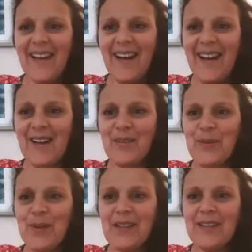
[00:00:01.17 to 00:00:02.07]
Hi
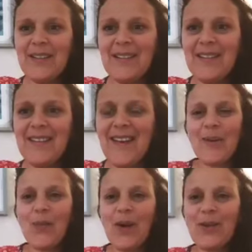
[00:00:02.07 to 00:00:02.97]
everyone,
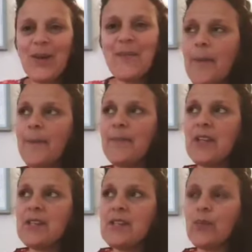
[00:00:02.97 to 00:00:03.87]
welcome. Um,
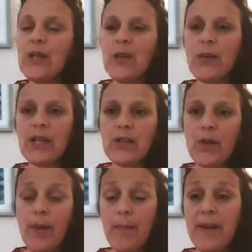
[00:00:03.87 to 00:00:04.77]
this week we're going to
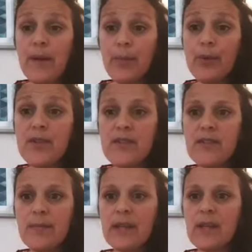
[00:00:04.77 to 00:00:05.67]
talk about menopause
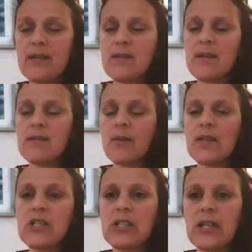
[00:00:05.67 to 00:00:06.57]
because it's a
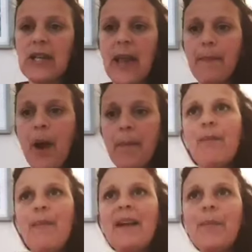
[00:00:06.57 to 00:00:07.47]
question that came up.
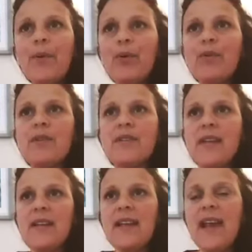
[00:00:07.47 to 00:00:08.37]
Menopause
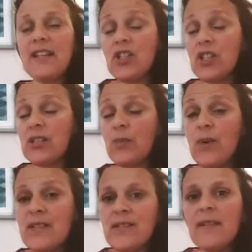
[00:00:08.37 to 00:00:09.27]
in ancient
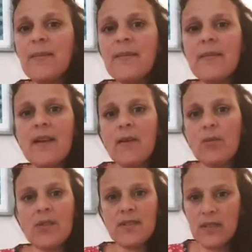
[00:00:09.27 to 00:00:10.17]
wisdom
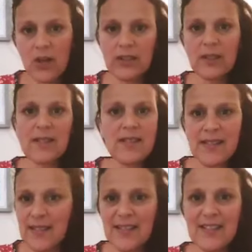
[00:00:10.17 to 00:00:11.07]
was not
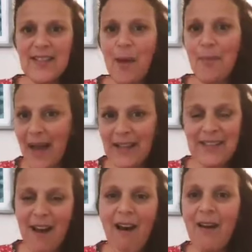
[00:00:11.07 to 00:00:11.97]
considered a bad
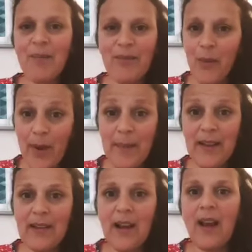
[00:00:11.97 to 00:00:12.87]
time for
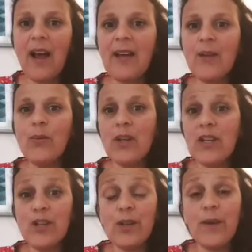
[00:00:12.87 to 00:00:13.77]
women like
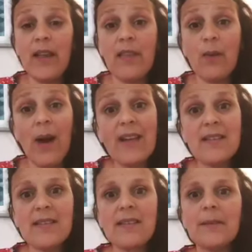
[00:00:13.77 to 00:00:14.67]
we do in the
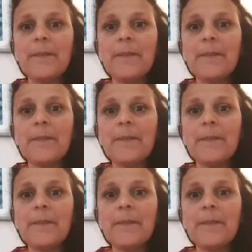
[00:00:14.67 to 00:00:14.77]
West.